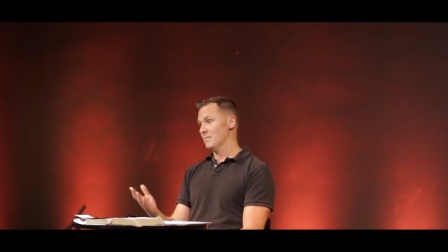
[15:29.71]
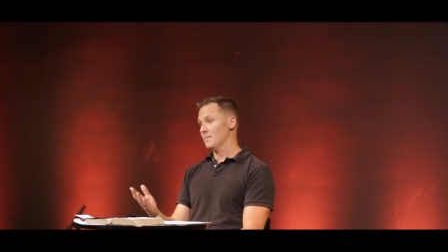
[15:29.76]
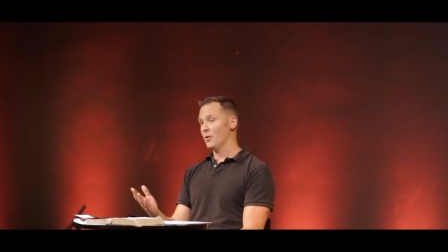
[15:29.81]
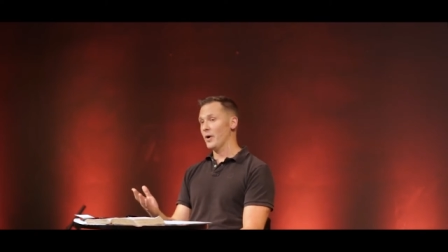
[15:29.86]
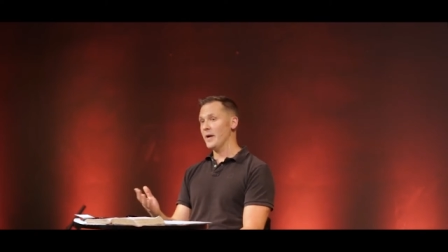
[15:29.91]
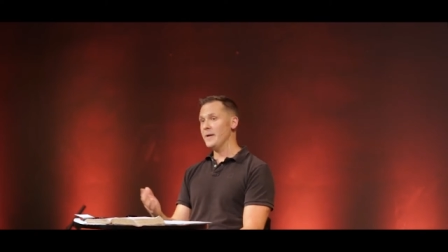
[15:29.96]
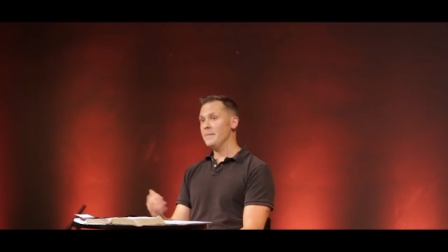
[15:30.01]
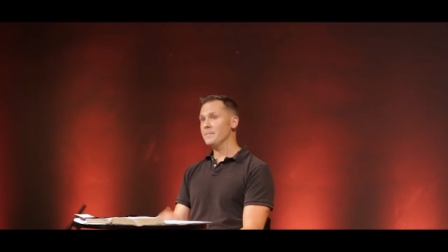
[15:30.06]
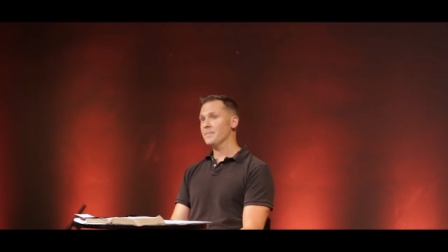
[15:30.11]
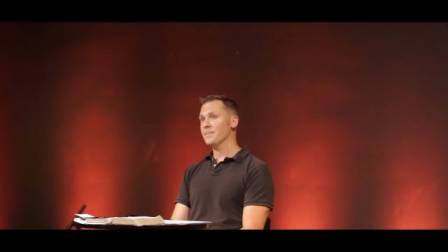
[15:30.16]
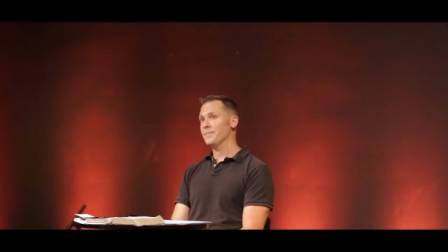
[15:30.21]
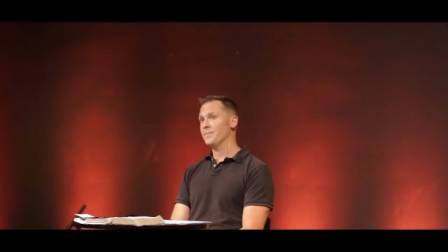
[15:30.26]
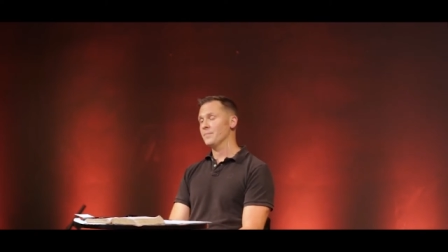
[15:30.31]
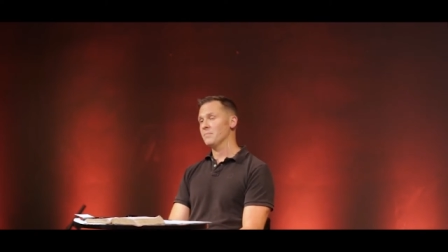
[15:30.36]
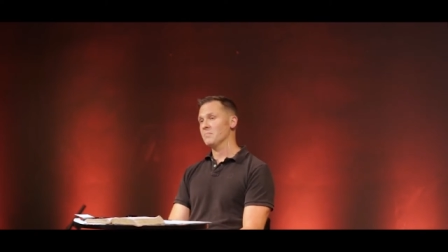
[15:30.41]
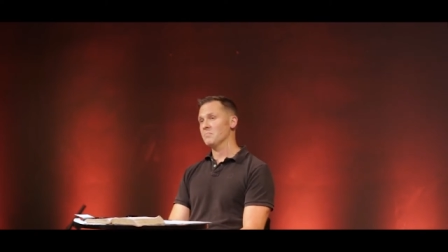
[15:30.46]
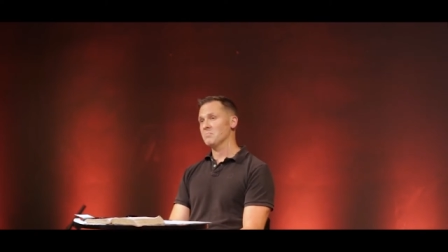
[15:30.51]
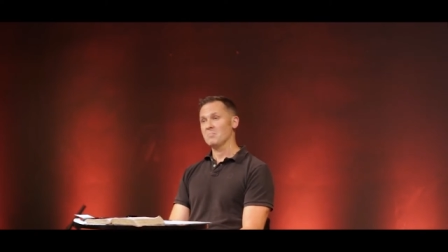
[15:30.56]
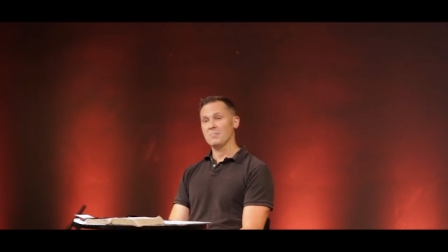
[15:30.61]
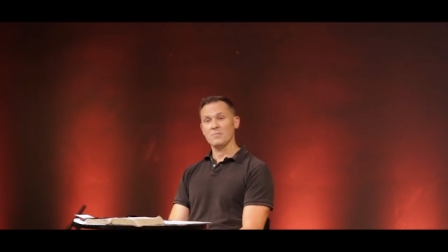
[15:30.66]
Right?
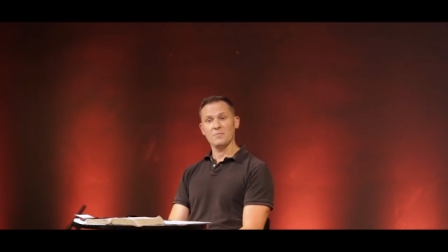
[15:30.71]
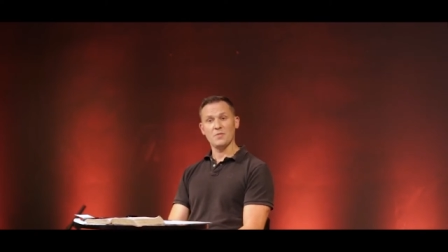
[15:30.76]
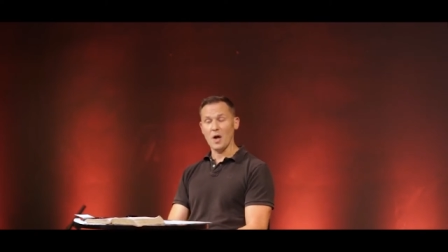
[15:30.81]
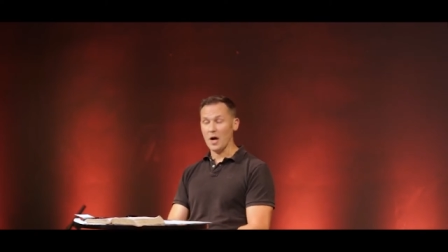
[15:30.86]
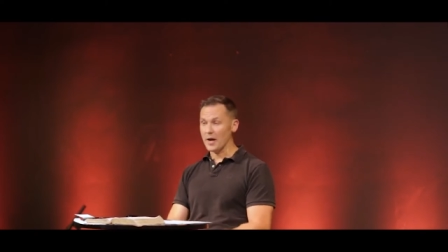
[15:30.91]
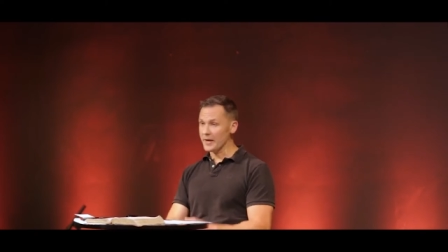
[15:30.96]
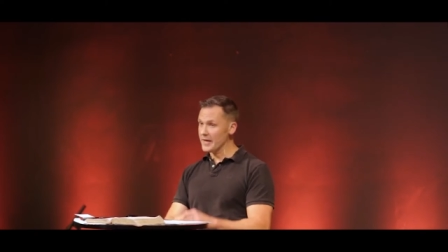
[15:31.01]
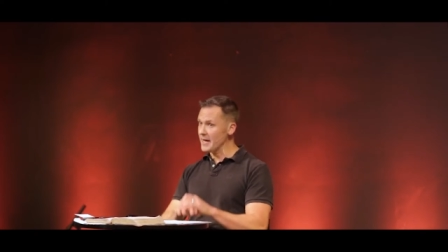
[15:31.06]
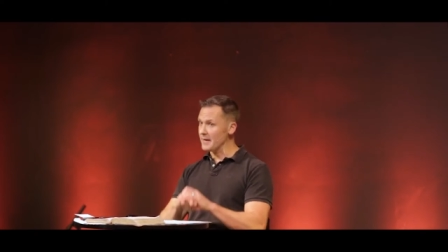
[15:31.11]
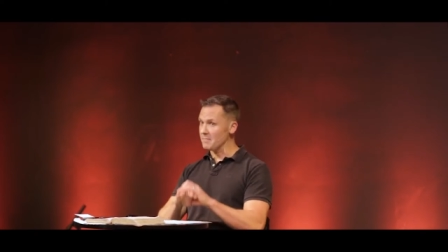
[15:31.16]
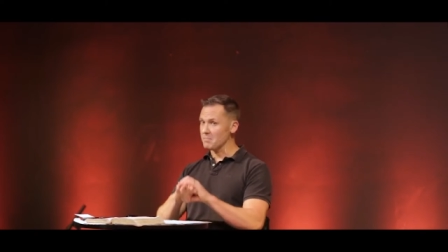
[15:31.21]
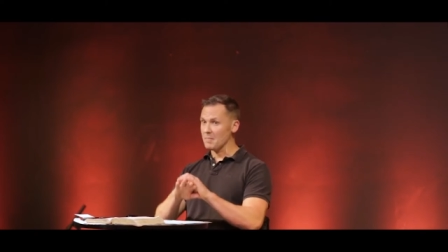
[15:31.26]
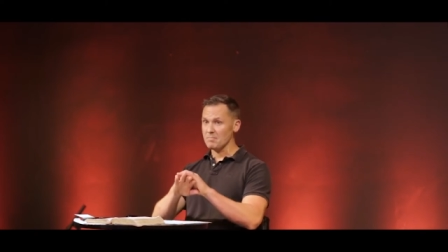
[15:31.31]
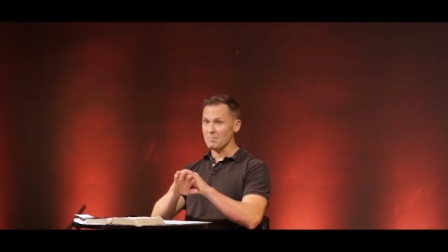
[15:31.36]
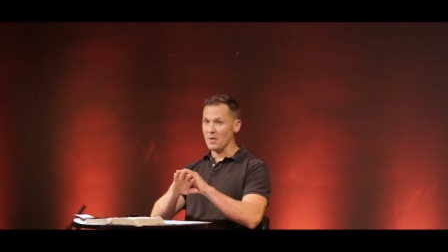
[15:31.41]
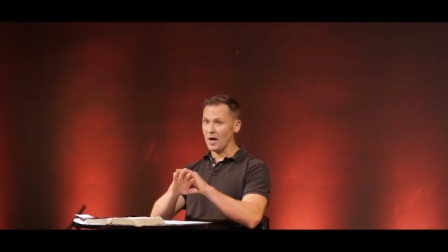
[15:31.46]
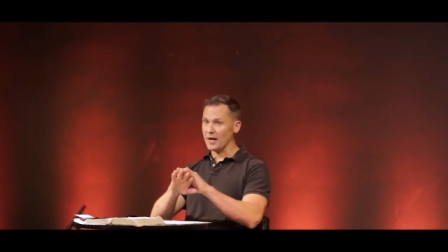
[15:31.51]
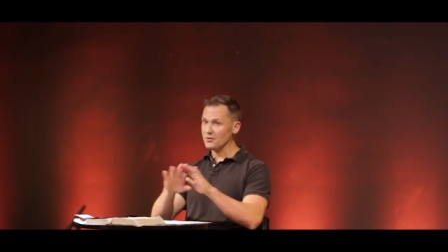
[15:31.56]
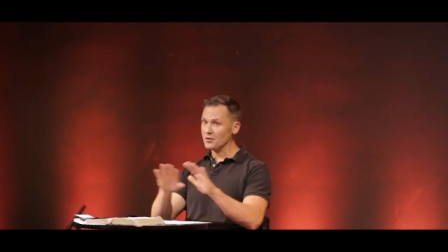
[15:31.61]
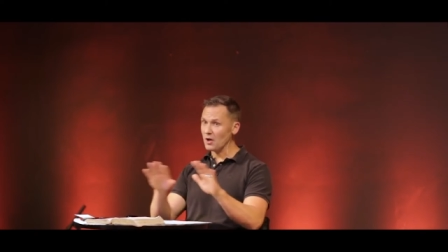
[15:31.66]
Not, again,
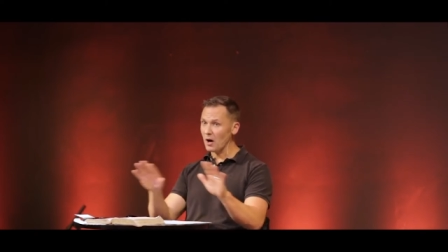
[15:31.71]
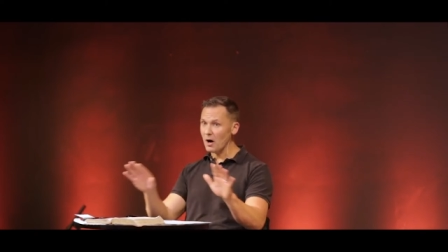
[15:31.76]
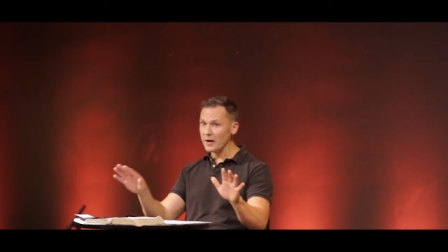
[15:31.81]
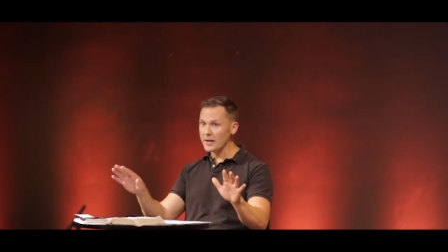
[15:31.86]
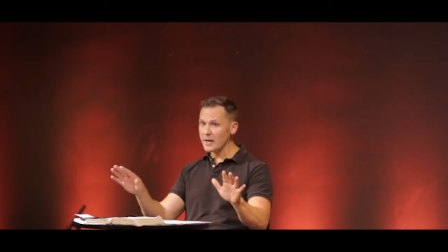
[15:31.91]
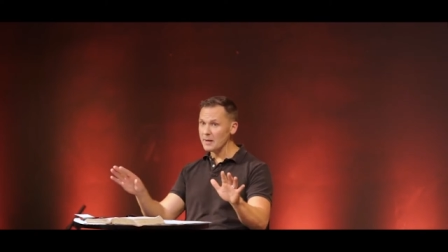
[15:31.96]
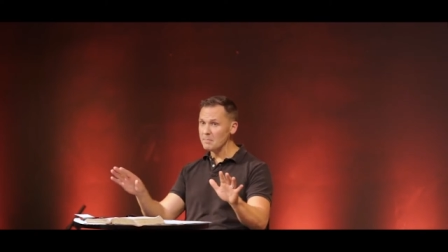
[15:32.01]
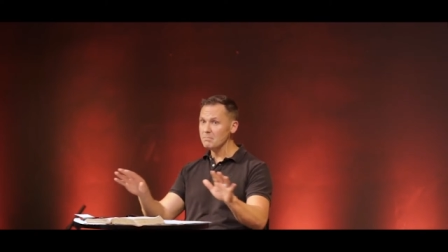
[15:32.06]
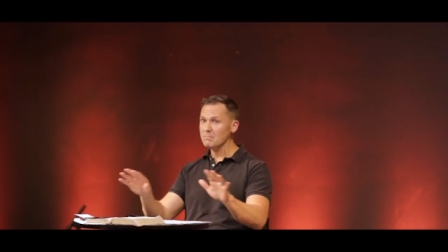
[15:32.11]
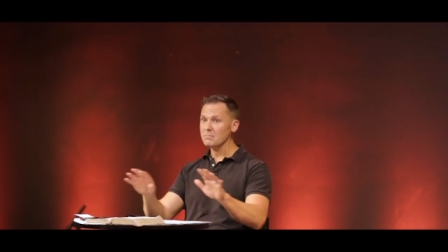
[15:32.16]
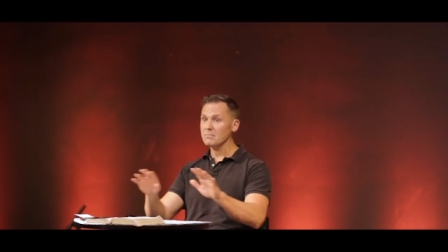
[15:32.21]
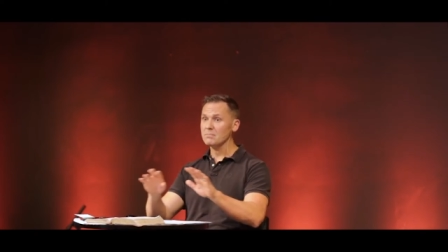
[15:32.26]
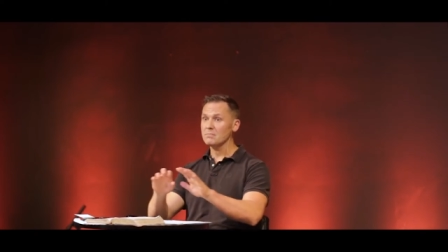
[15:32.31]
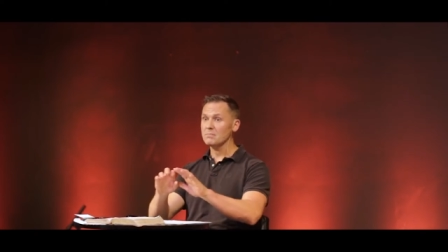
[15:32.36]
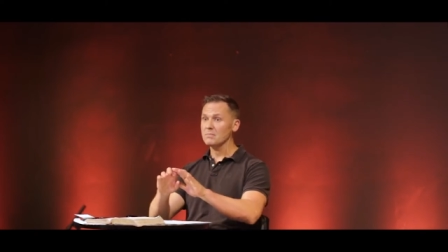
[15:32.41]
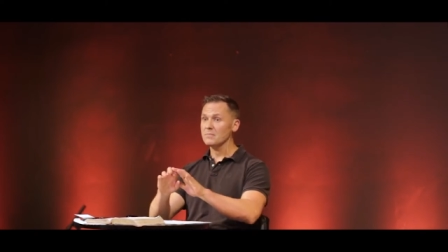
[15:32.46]
not dogging him,